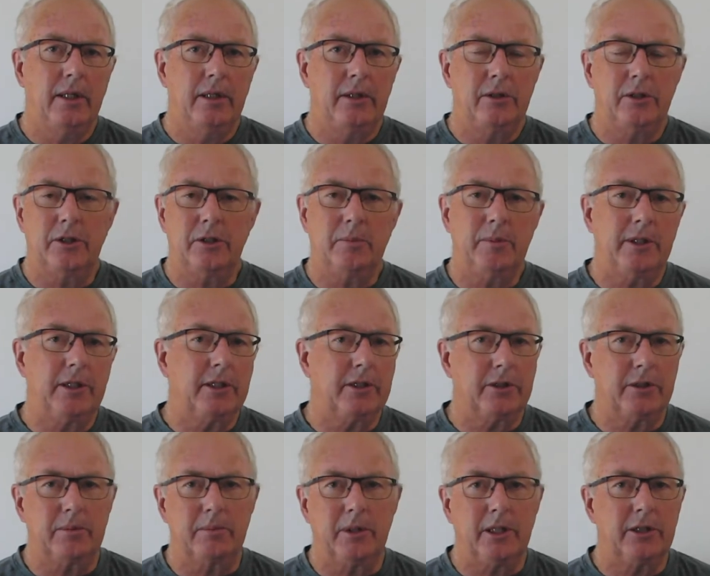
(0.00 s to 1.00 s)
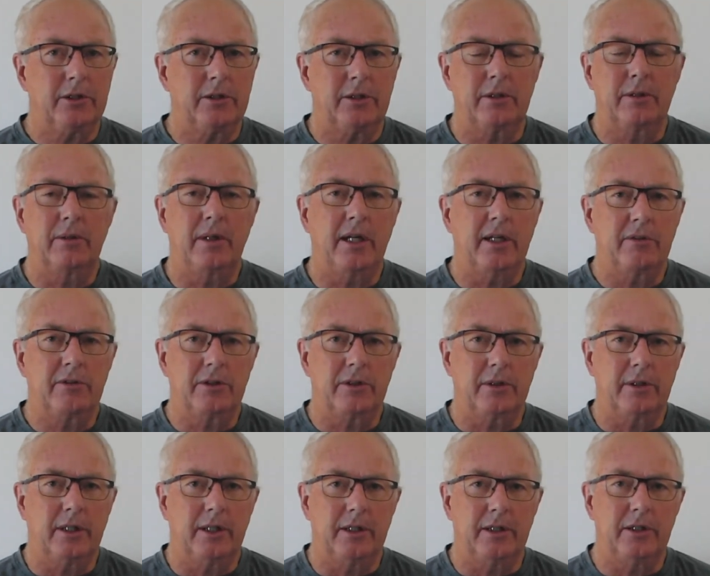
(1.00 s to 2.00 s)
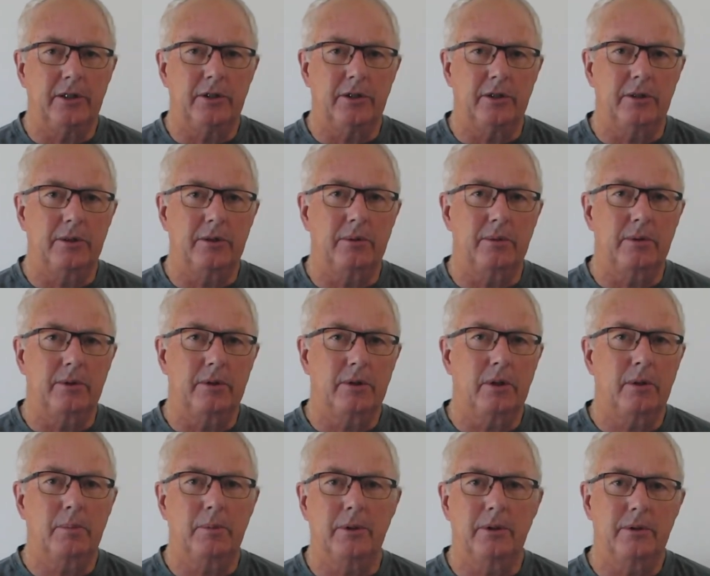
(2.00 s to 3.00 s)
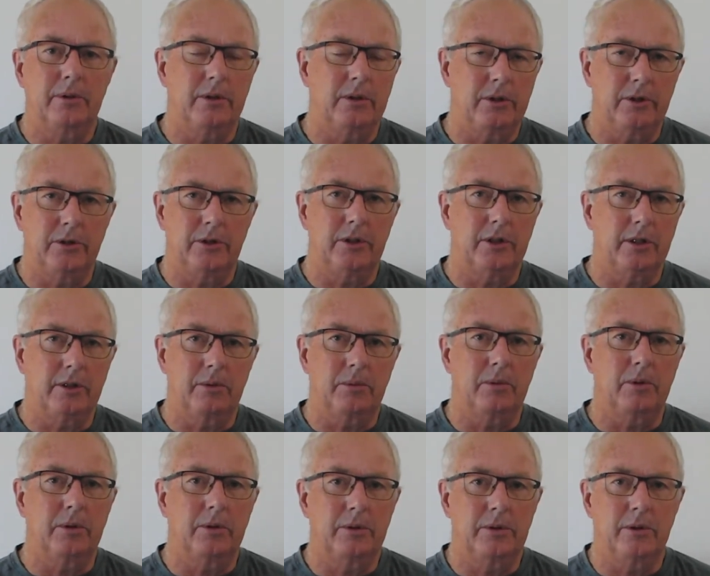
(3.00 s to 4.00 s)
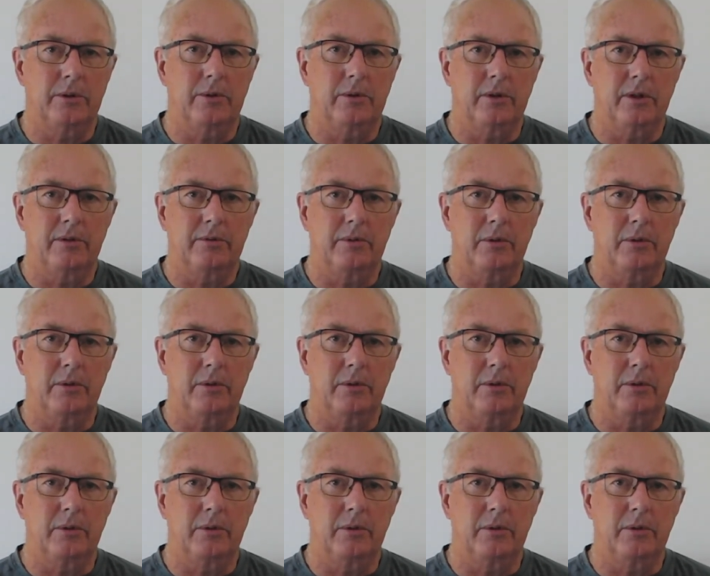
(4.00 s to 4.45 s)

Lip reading: just because it makes the graphs a lot easier to interpret than using a real tone off